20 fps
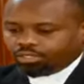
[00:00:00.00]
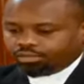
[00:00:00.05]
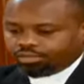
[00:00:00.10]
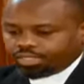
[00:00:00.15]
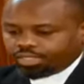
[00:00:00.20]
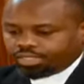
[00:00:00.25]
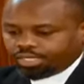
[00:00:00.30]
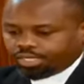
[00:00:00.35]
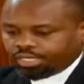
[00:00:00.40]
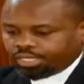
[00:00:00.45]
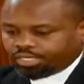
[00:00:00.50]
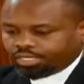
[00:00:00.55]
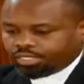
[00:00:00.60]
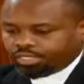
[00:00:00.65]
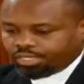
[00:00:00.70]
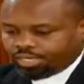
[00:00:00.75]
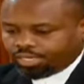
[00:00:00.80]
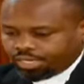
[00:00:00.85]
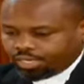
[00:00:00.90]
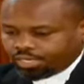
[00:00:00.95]

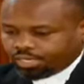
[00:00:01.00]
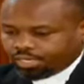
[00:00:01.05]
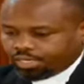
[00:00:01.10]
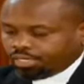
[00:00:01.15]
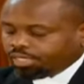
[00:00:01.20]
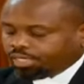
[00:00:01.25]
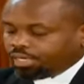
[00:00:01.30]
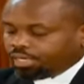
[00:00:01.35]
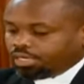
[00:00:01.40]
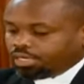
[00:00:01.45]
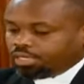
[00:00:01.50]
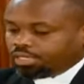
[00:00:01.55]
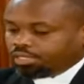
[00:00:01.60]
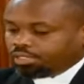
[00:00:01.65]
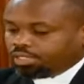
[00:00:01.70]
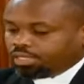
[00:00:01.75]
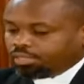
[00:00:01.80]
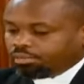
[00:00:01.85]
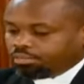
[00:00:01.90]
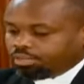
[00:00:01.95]
78.3,
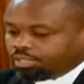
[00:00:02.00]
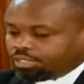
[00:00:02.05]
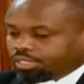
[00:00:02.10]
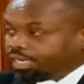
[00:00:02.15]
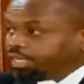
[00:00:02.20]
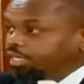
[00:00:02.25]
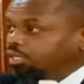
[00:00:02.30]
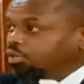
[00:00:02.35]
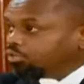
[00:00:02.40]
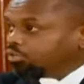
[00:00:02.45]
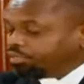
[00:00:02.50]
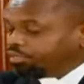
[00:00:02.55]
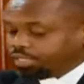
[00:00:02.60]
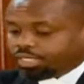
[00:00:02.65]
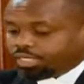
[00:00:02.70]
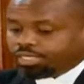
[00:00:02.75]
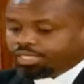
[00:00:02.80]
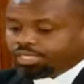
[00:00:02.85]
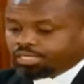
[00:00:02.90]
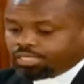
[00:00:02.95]
the presiding
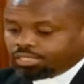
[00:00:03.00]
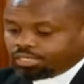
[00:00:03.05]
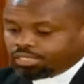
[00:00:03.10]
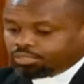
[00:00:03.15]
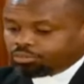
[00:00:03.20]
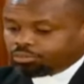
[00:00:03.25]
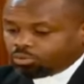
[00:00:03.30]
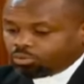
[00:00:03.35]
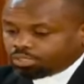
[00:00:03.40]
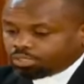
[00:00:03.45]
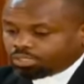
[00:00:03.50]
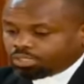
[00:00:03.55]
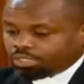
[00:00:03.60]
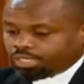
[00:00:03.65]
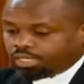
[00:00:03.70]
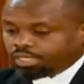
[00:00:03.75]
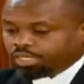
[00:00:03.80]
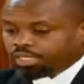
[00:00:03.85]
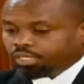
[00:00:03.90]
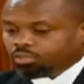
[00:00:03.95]
officer then is put
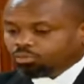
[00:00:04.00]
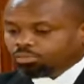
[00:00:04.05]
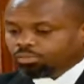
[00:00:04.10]
under an